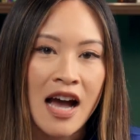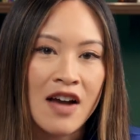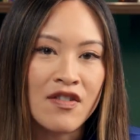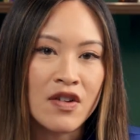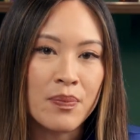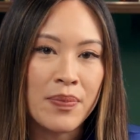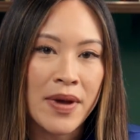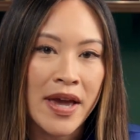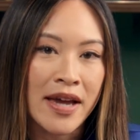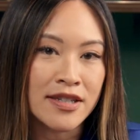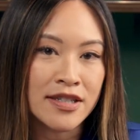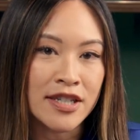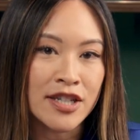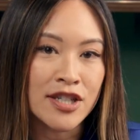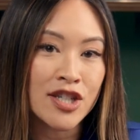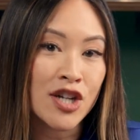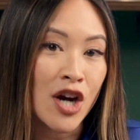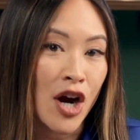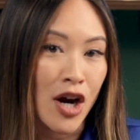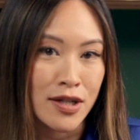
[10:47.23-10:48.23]
of
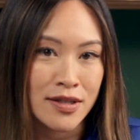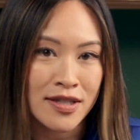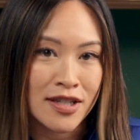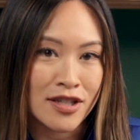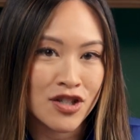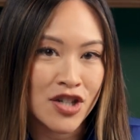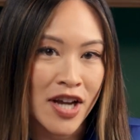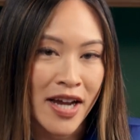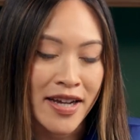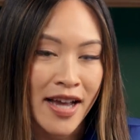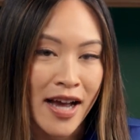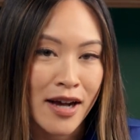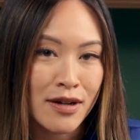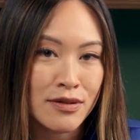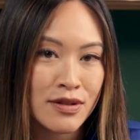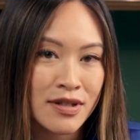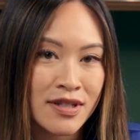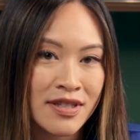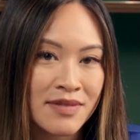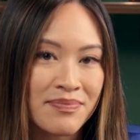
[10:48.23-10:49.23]
abandoned carts and
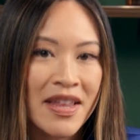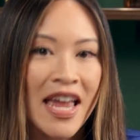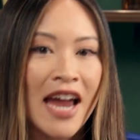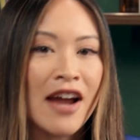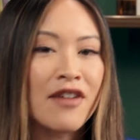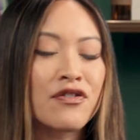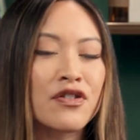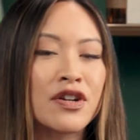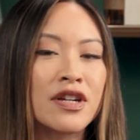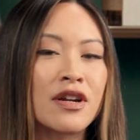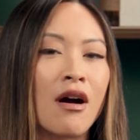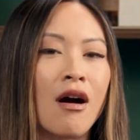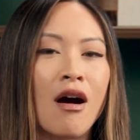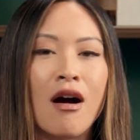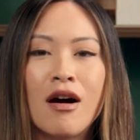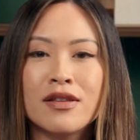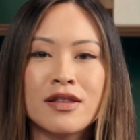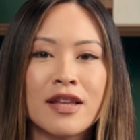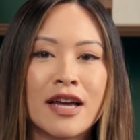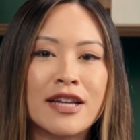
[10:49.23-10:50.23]
checkouts, every
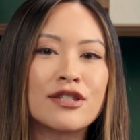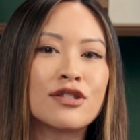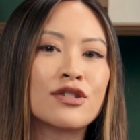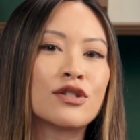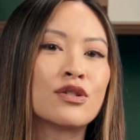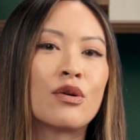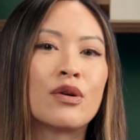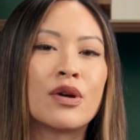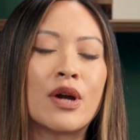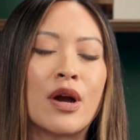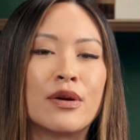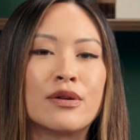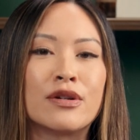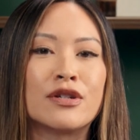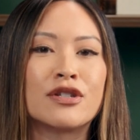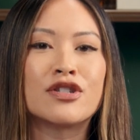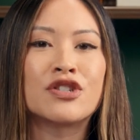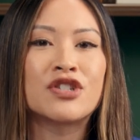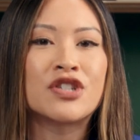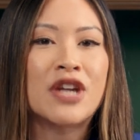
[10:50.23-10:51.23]
online store
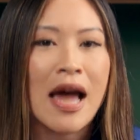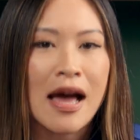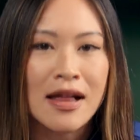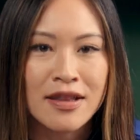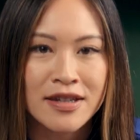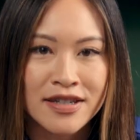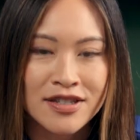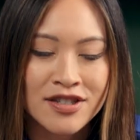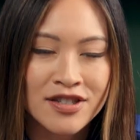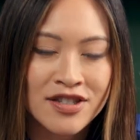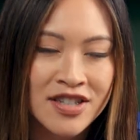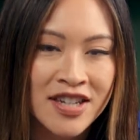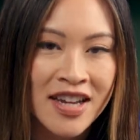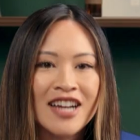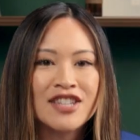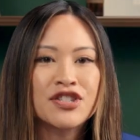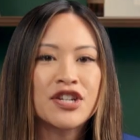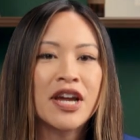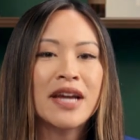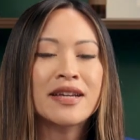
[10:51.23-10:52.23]
owner's challenge. A
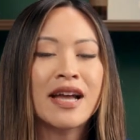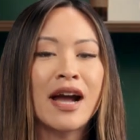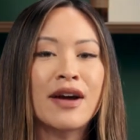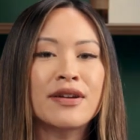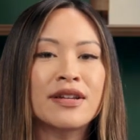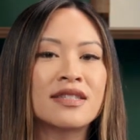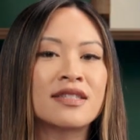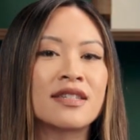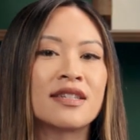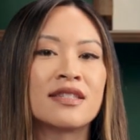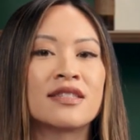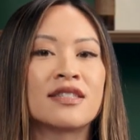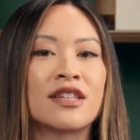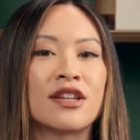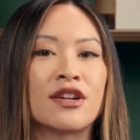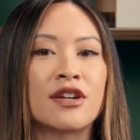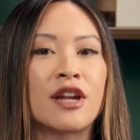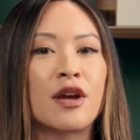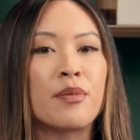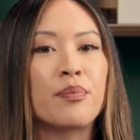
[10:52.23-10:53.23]
checkout is
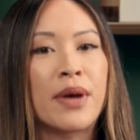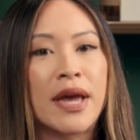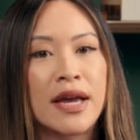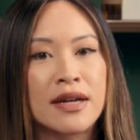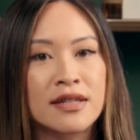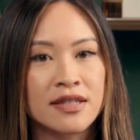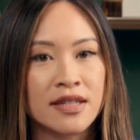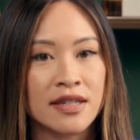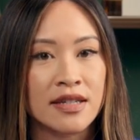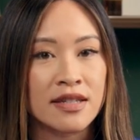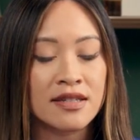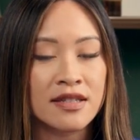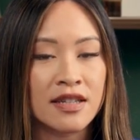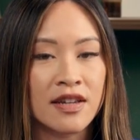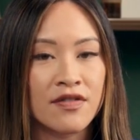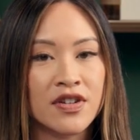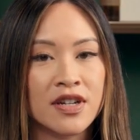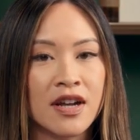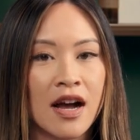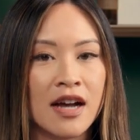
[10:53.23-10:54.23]
considered abandoned
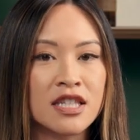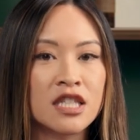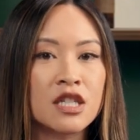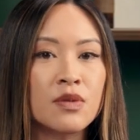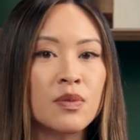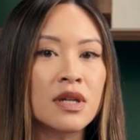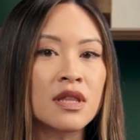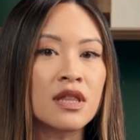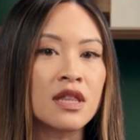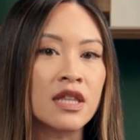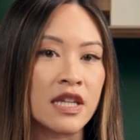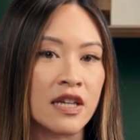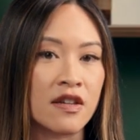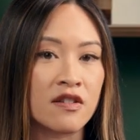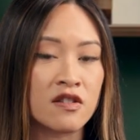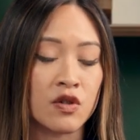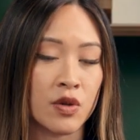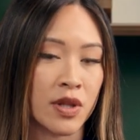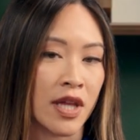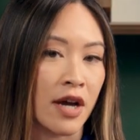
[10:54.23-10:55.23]
if a customer
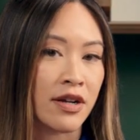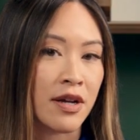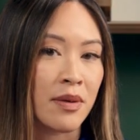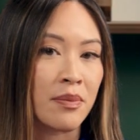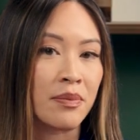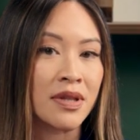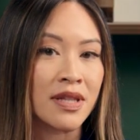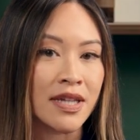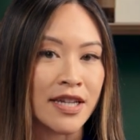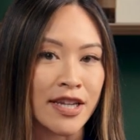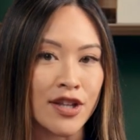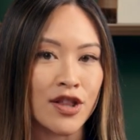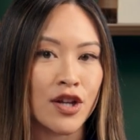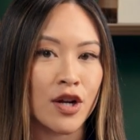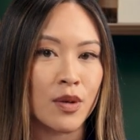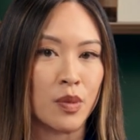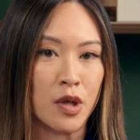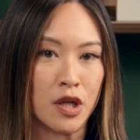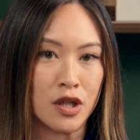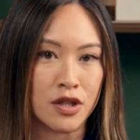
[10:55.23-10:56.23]
leaves without completing their
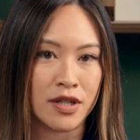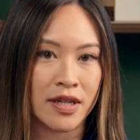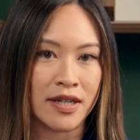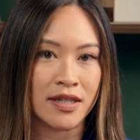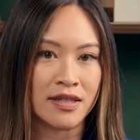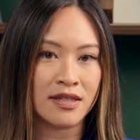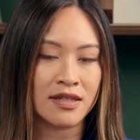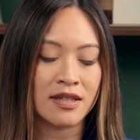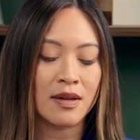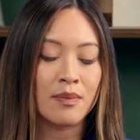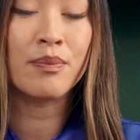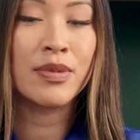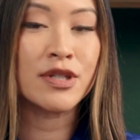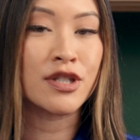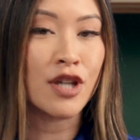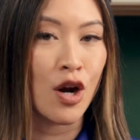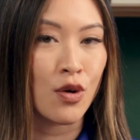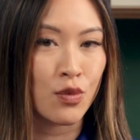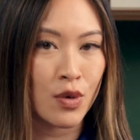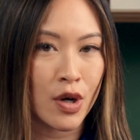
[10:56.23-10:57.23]
purchase. But
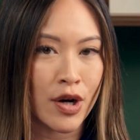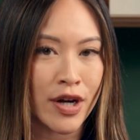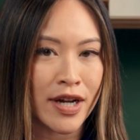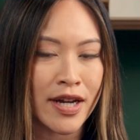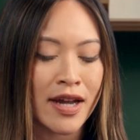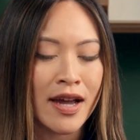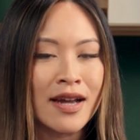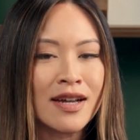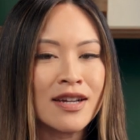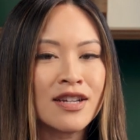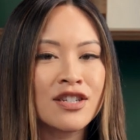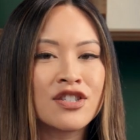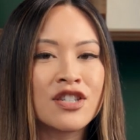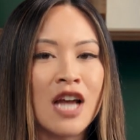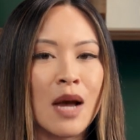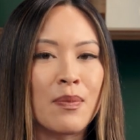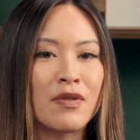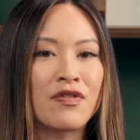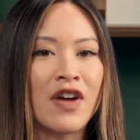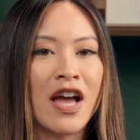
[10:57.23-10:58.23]
don't worry,
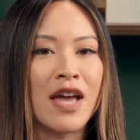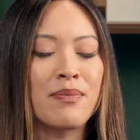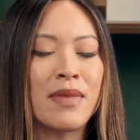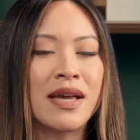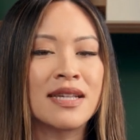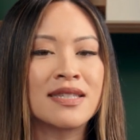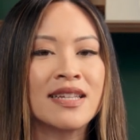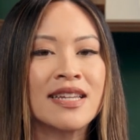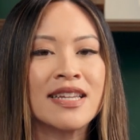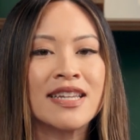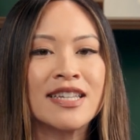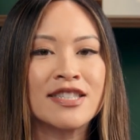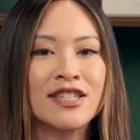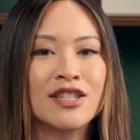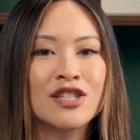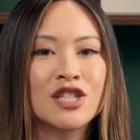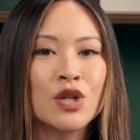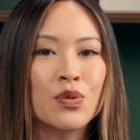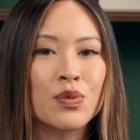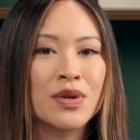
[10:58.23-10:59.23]
Shopify makes it easy
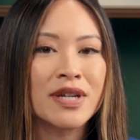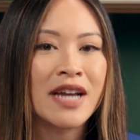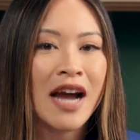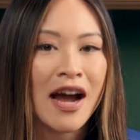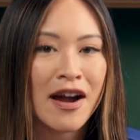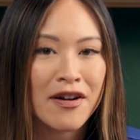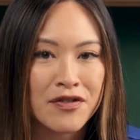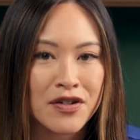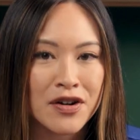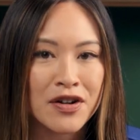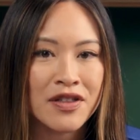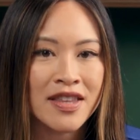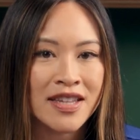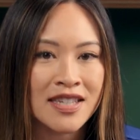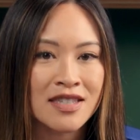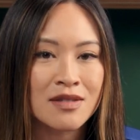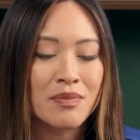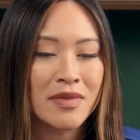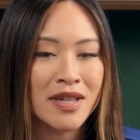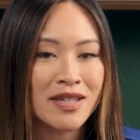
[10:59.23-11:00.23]
to recover
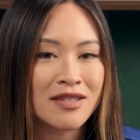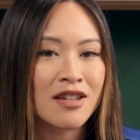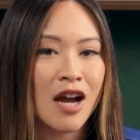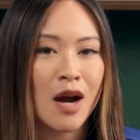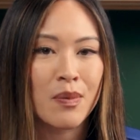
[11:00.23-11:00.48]
these missed